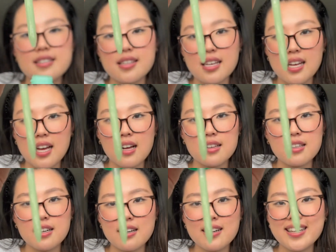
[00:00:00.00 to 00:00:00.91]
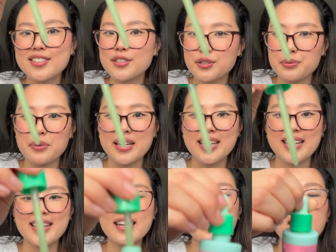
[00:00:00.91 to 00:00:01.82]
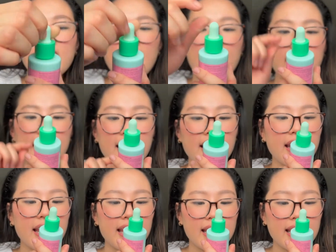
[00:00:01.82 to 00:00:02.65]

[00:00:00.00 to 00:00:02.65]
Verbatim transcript: the color. It's green and it